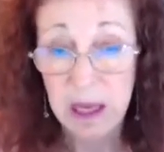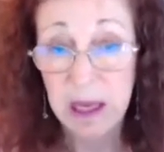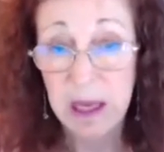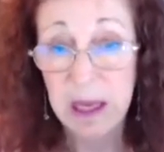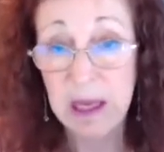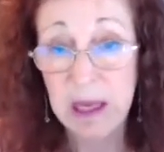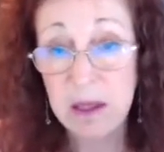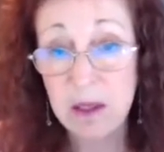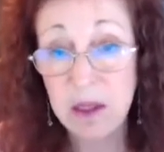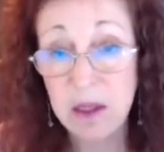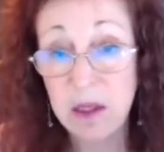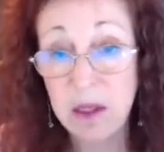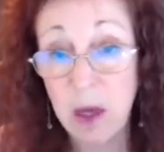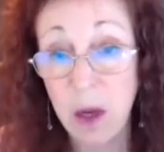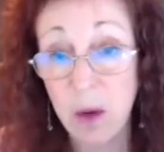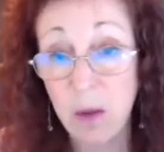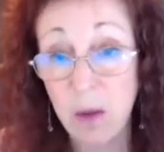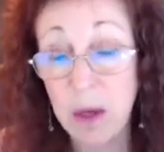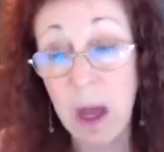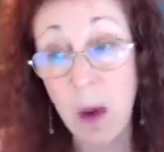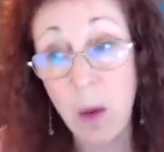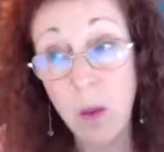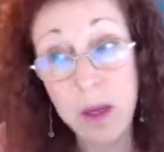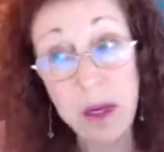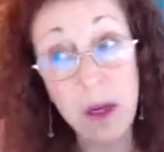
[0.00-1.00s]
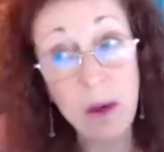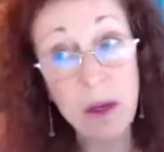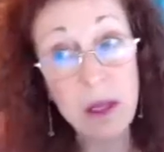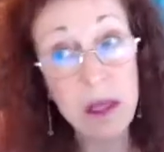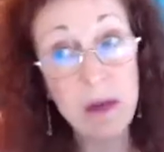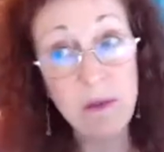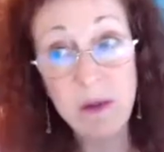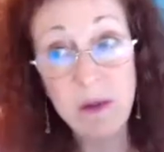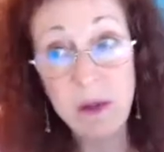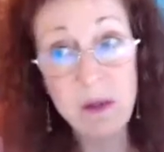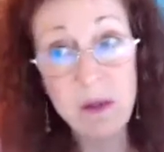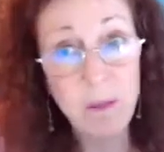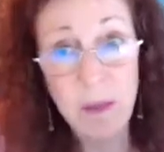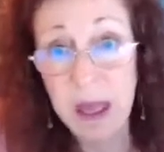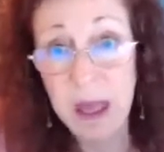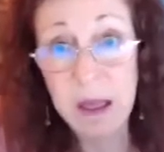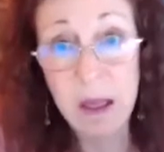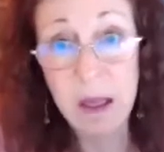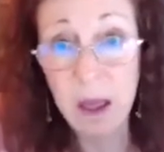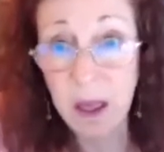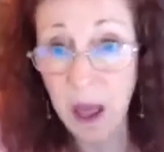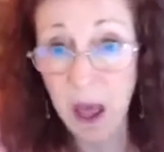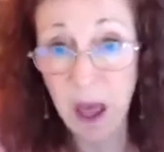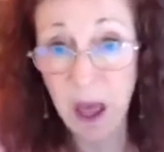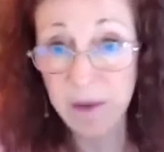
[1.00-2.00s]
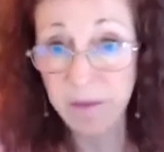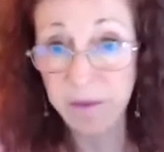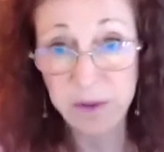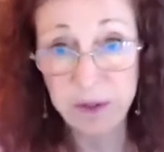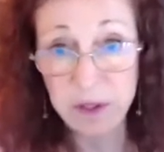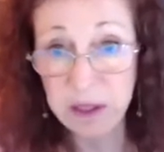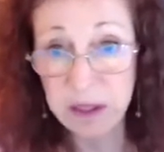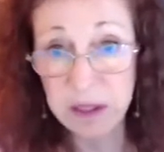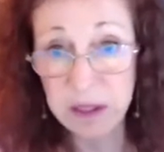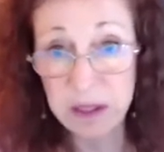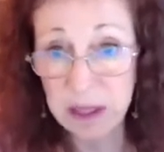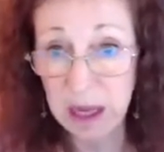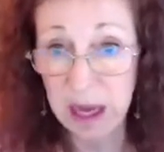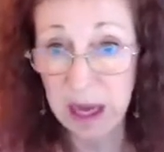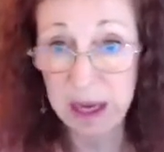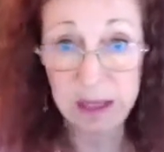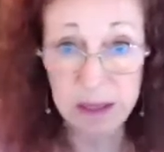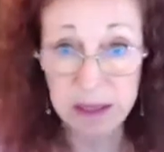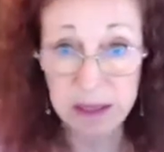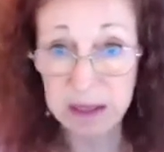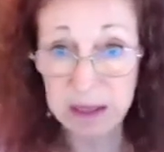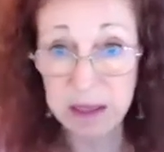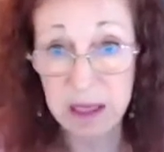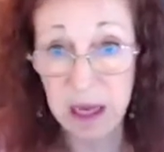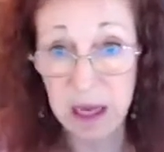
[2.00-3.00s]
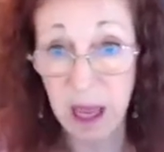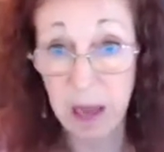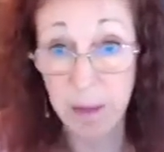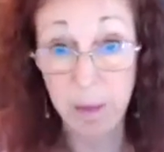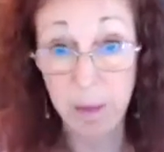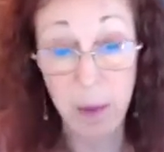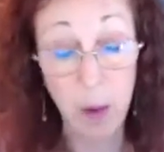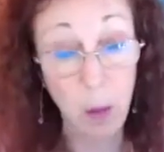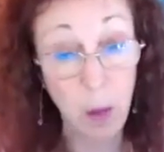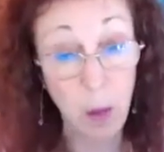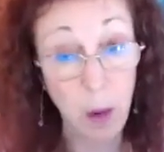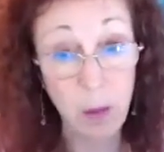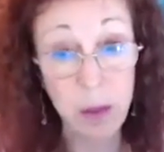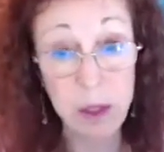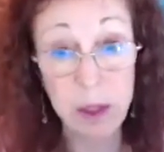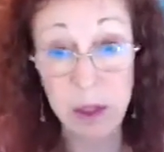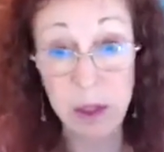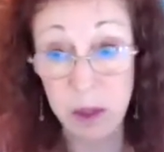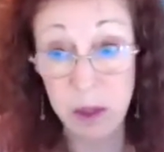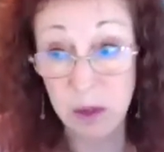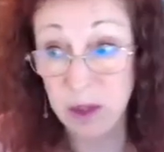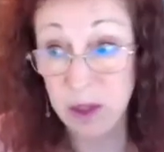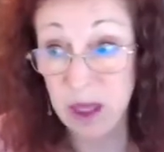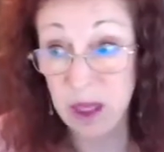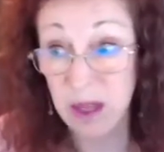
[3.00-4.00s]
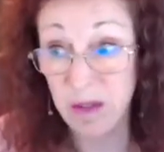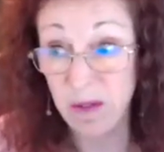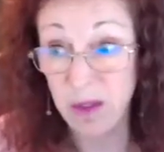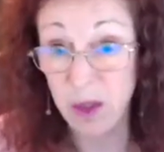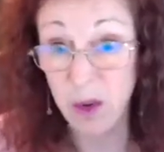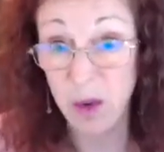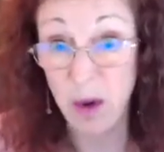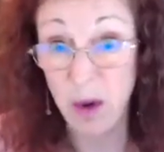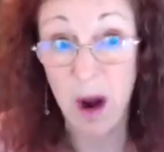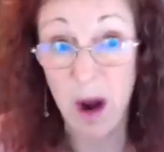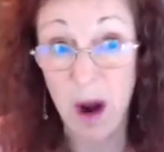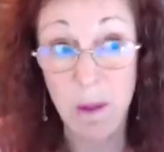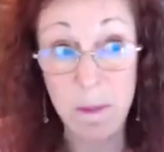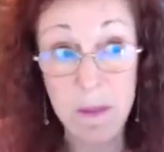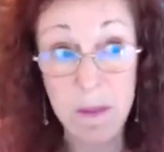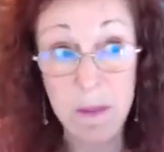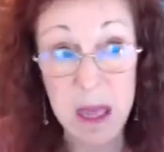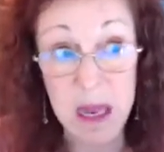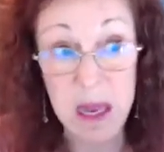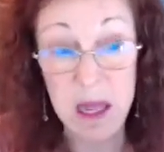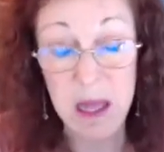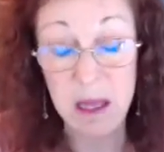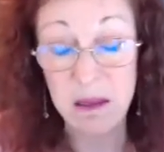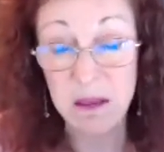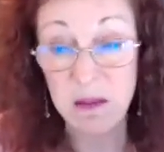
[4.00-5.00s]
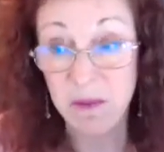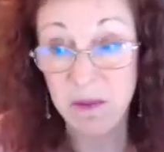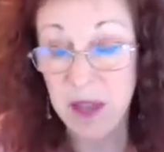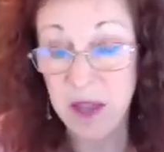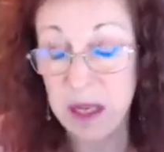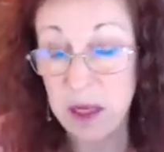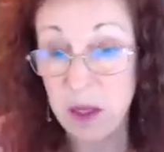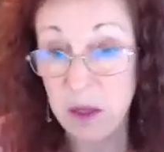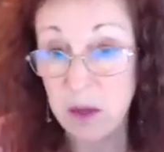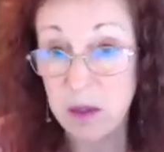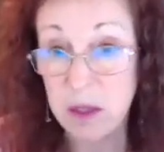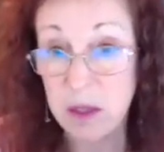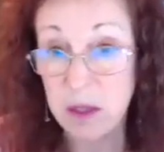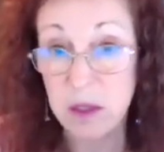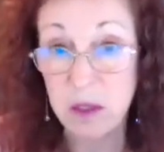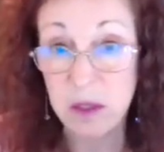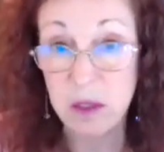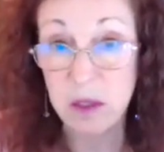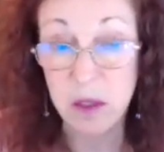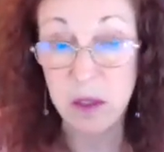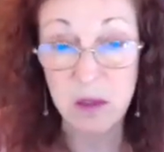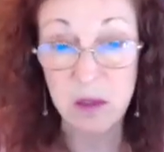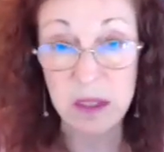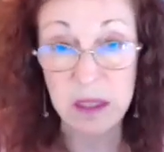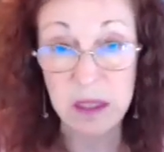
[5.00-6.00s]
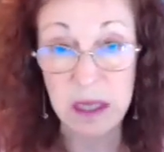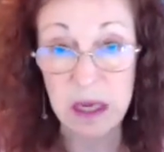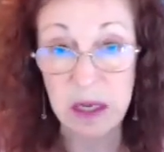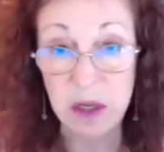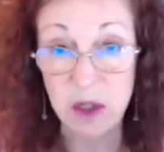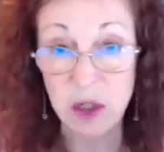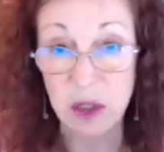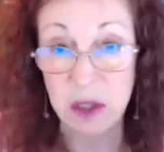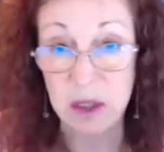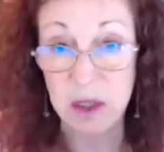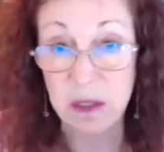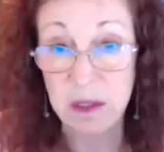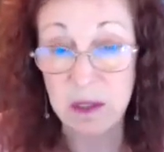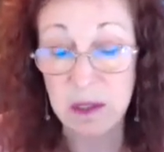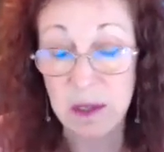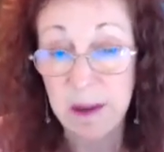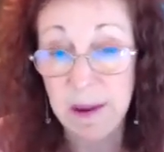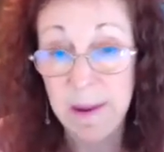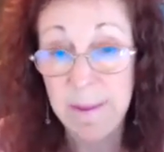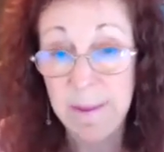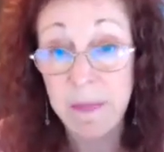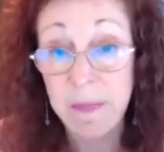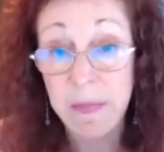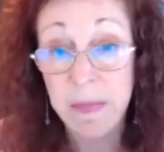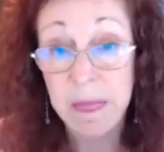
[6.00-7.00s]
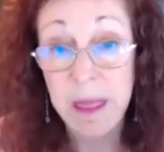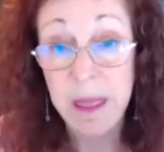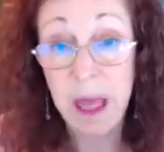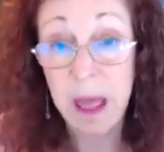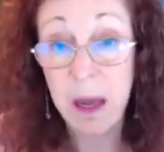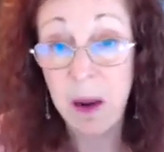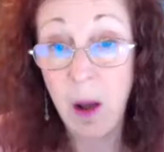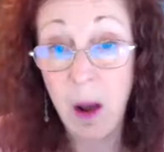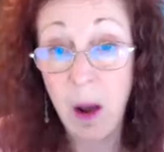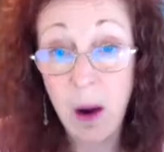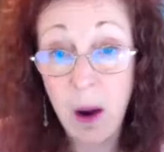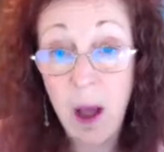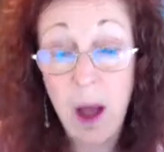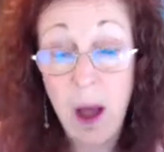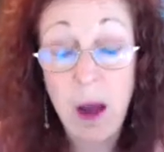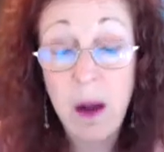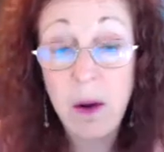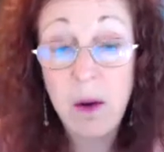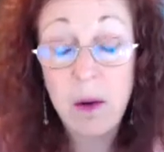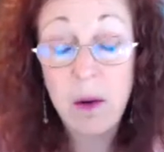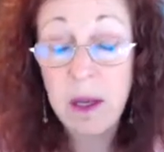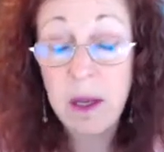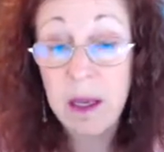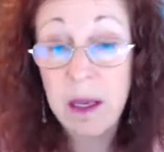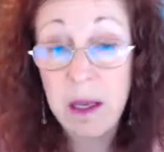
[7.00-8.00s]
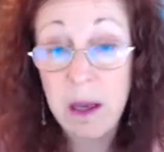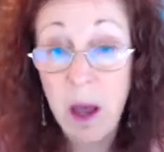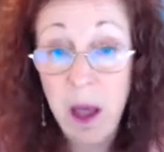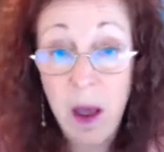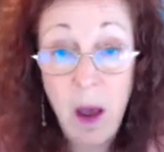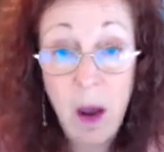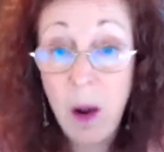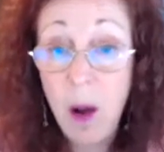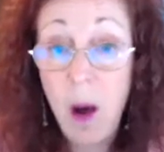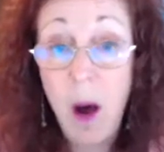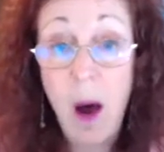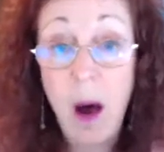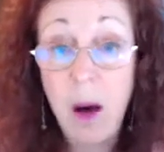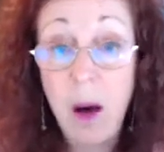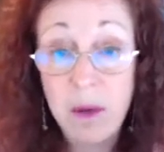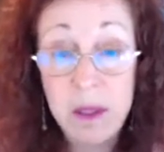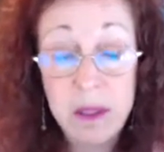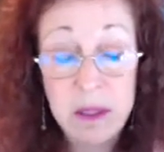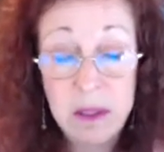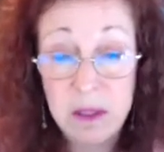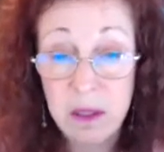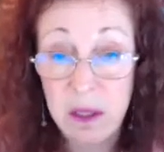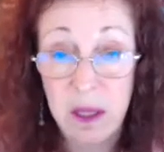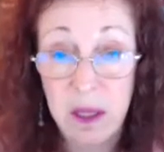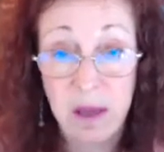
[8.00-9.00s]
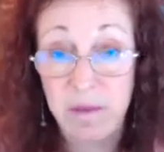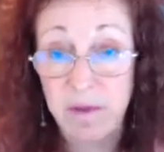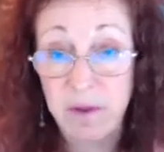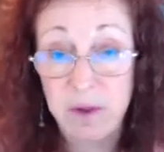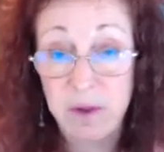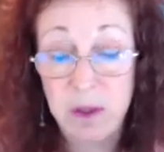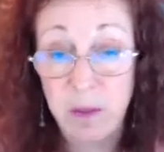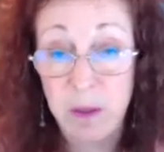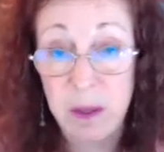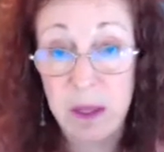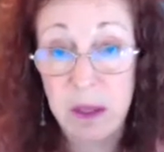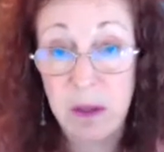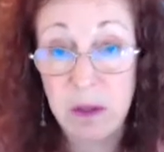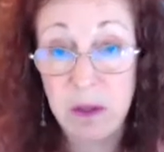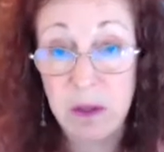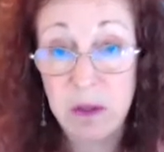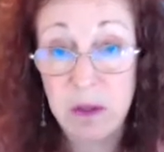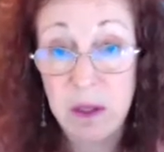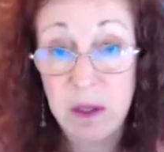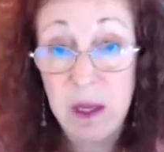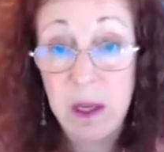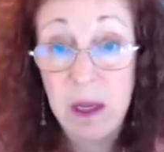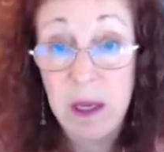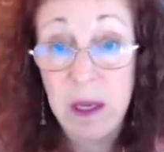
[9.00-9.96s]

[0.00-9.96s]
And so now we don't give you the mega conferences, not at this time, but what we do give you are meetings, venues, and associations that are hungry and always looking for speakers.